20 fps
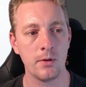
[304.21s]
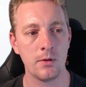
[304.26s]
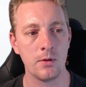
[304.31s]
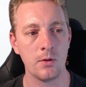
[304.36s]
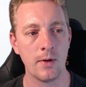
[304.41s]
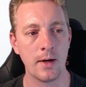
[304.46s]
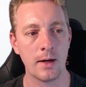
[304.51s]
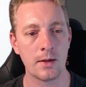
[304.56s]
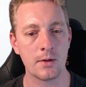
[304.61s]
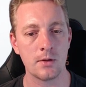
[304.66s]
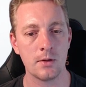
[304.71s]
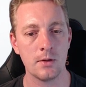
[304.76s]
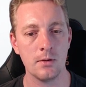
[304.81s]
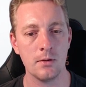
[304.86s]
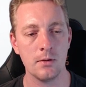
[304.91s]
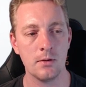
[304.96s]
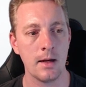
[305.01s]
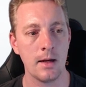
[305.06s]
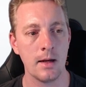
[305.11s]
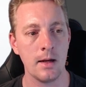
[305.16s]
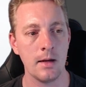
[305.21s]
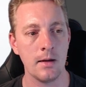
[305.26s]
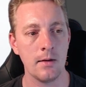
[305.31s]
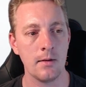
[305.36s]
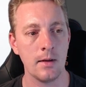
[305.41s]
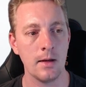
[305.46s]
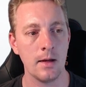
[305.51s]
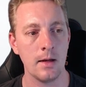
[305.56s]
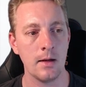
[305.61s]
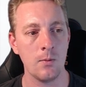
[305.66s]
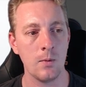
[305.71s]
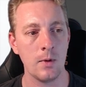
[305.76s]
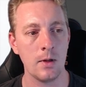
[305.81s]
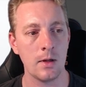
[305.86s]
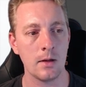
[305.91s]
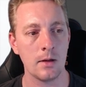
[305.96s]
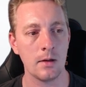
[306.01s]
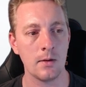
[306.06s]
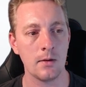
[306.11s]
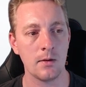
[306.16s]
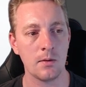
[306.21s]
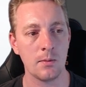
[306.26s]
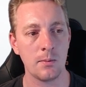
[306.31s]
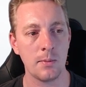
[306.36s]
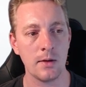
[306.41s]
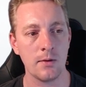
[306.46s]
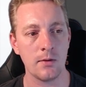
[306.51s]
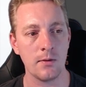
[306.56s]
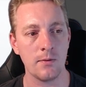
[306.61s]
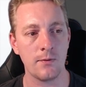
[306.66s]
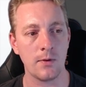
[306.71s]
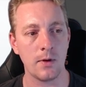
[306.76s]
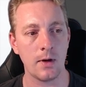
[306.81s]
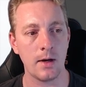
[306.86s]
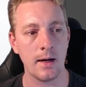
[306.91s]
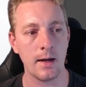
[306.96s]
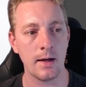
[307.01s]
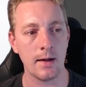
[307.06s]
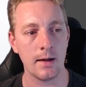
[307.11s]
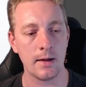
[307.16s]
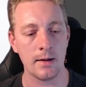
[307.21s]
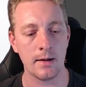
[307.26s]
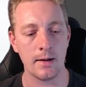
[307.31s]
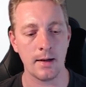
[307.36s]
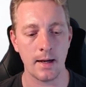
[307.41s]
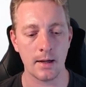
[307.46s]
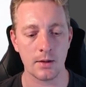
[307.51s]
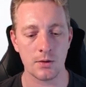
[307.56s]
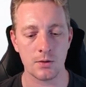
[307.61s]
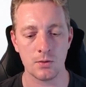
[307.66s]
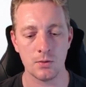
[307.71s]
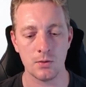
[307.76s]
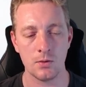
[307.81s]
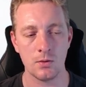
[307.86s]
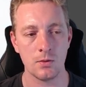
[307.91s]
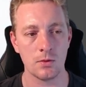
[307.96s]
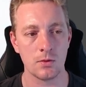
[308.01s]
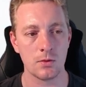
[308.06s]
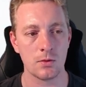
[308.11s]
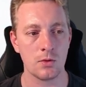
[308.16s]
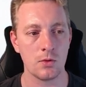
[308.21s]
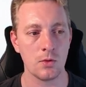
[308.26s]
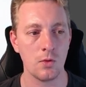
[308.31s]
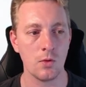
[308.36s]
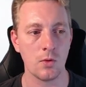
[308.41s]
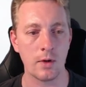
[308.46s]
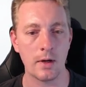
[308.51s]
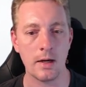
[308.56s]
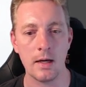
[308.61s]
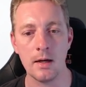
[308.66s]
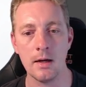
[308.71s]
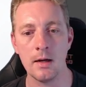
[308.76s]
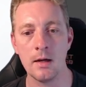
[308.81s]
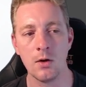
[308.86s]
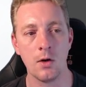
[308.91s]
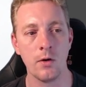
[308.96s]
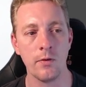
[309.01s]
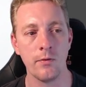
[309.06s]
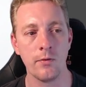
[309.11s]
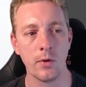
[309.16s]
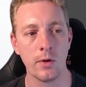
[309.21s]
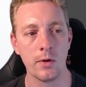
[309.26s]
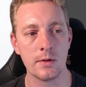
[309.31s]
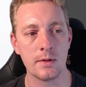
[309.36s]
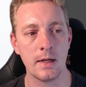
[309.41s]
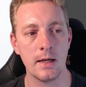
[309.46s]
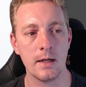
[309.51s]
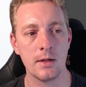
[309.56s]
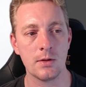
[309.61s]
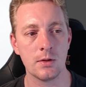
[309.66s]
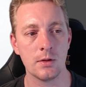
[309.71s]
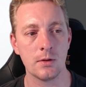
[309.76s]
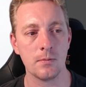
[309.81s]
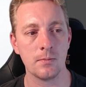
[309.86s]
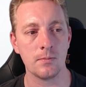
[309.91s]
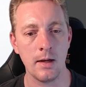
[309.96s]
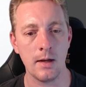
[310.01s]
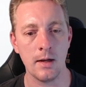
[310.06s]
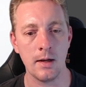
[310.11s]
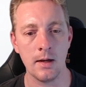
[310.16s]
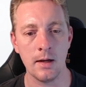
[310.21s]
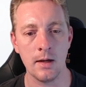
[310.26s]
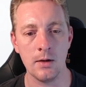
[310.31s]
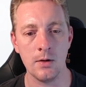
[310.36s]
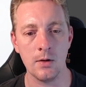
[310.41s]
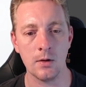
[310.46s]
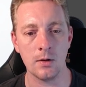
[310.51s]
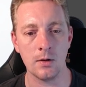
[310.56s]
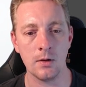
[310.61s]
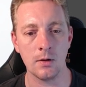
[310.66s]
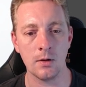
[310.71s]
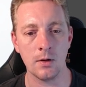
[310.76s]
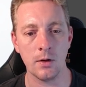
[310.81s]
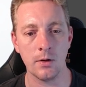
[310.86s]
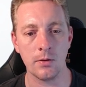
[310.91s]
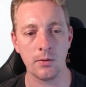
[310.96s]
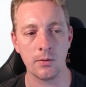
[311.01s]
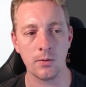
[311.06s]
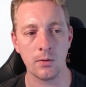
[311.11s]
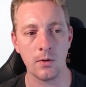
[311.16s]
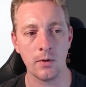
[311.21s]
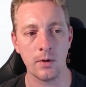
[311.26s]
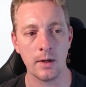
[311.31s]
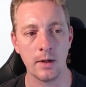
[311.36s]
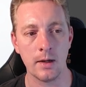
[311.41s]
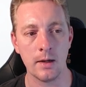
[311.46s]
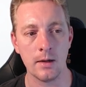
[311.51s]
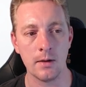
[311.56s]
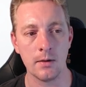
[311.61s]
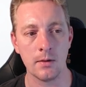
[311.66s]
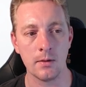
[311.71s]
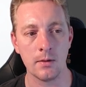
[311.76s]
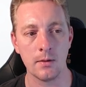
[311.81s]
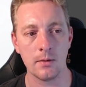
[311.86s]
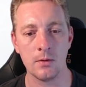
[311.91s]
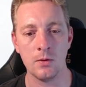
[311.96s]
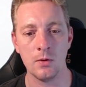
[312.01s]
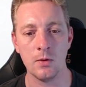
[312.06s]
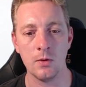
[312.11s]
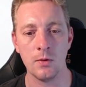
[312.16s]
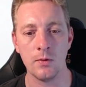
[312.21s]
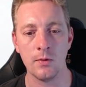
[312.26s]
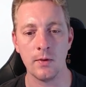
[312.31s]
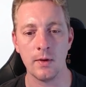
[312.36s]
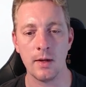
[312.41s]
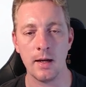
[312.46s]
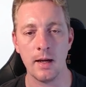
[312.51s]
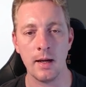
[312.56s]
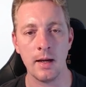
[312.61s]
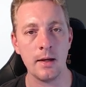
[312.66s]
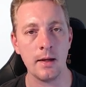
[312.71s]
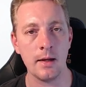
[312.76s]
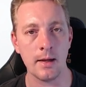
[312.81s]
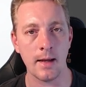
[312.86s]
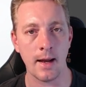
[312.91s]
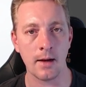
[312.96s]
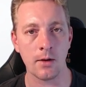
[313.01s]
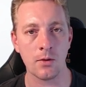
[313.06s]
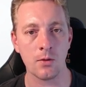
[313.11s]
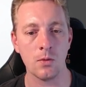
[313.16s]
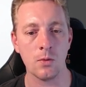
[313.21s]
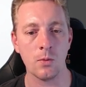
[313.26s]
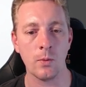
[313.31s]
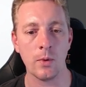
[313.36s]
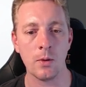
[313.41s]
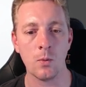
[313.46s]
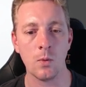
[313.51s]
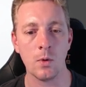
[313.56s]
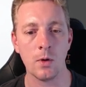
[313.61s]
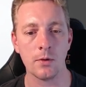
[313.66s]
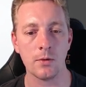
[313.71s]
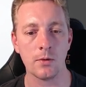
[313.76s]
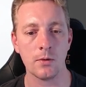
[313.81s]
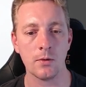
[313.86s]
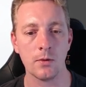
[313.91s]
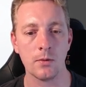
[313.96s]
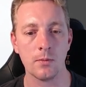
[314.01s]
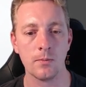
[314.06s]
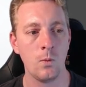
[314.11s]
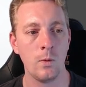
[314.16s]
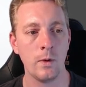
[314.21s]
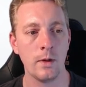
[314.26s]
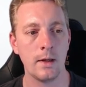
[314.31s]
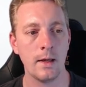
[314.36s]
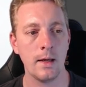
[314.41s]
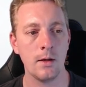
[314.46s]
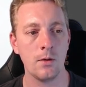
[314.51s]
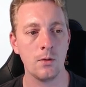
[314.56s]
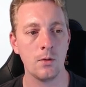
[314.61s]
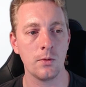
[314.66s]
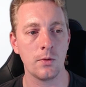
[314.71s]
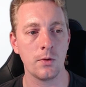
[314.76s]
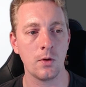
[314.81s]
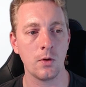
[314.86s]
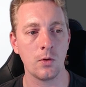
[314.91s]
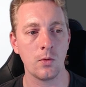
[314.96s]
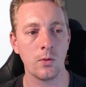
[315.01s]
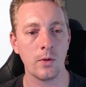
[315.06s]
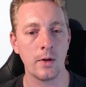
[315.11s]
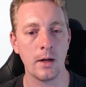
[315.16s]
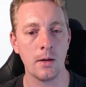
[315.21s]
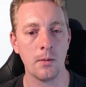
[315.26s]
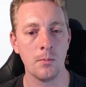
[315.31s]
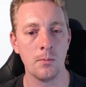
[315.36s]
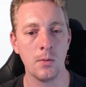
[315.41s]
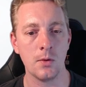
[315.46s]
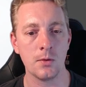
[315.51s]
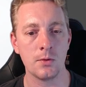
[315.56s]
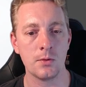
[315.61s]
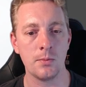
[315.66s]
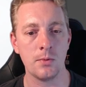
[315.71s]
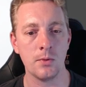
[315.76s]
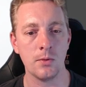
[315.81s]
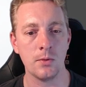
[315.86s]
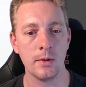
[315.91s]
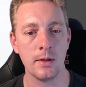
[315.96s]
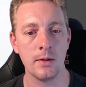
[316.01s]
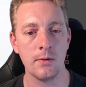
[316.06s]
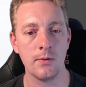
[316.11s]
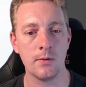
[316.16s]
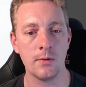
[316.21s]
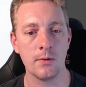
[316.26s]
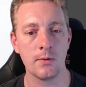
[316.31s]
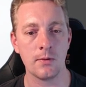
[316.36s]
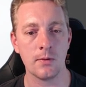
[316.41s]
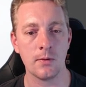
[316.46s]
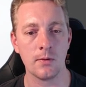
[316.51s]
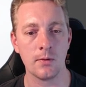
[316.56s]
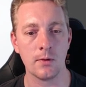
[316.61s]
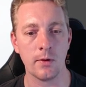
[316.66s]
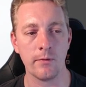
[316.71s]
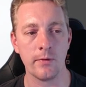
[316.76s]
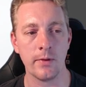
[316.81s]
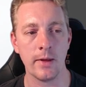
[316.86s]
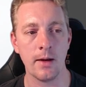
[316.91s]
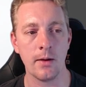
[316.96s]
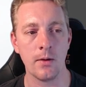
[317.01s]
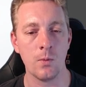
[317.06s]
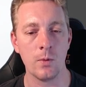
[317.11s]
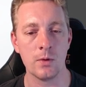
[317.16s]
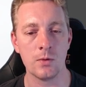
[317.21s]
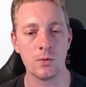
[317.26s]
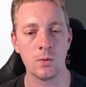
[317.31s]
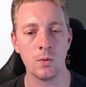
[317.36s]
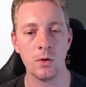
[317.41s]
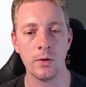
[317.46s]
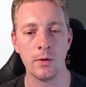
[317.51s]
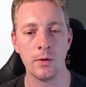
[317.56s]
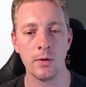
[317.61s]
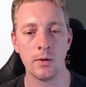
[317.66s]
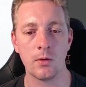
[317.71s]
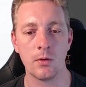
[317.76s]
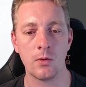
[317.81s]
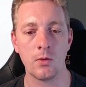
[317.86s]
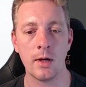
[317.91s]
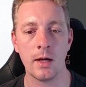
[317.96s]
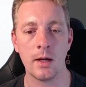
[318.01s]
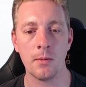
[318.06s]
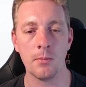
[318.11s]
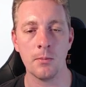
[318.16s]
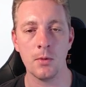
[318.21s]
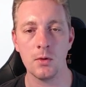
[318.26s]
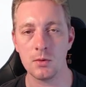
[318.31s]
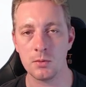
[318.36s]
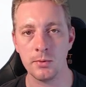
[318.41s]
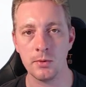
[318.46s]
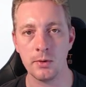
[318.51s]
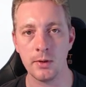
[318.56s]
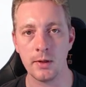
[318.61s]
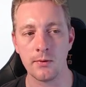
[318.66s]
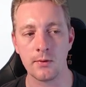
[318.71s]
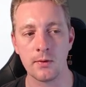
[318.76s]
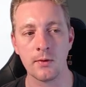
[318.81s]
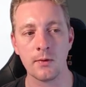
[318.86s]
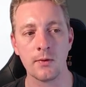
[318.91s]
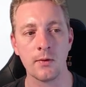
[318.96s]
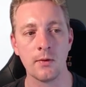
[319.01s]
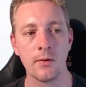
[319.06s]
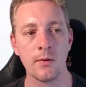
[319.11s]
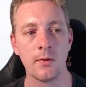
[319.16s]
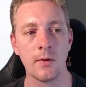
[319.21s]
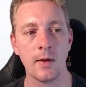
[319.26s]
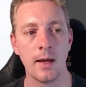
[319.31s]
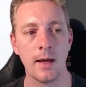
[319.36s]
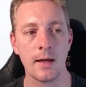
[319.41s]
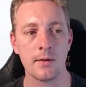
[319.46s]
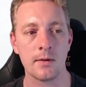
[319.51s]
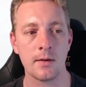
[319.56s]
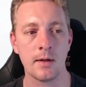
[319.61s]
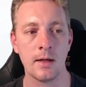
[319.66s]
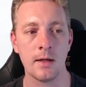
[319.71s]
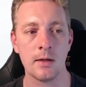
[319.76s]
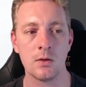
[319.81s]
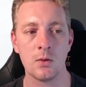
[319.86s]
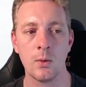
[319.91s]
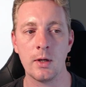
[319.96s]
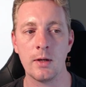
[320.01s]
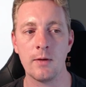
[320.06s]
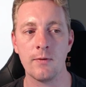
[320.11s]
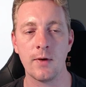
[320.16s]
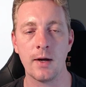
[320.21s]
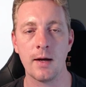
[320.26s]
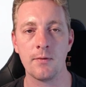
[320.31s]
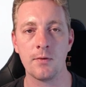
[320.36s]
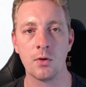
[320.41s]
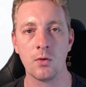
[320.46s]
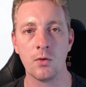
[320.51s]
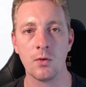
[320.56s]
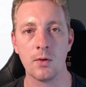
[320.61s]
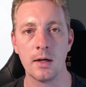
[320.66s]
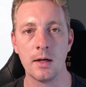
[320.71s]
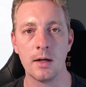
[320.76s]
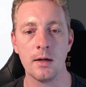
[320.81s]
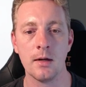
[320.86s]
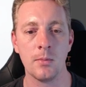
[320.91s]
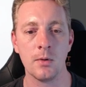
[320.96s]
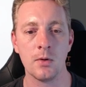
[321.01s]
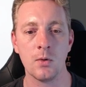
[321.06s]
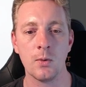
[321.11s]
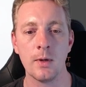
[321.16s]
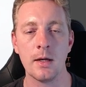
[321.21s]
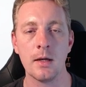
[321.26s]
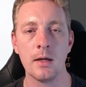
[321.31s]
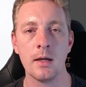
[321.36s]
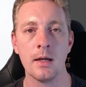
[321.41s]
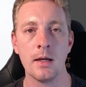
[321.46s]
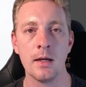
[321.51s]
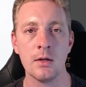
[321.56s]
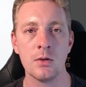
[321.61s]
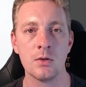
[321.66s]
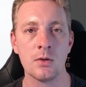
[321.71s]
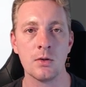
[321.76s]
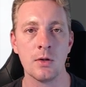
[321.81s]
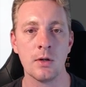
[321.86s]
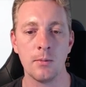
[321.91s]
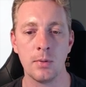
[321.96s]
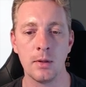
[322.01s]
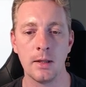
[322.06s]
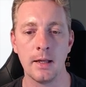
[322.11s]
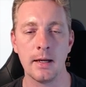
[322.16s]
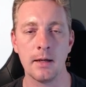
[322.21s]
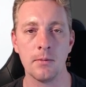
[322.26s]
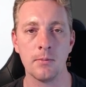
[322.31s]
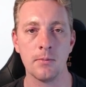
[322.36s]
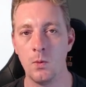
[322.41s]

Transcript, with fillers: the direction and then we can specify an actual degree of rotation. And you can go through and use any angle we want to. We can also create multiple instances of that, which would create multiple instances at a twenty-five degree between each plane.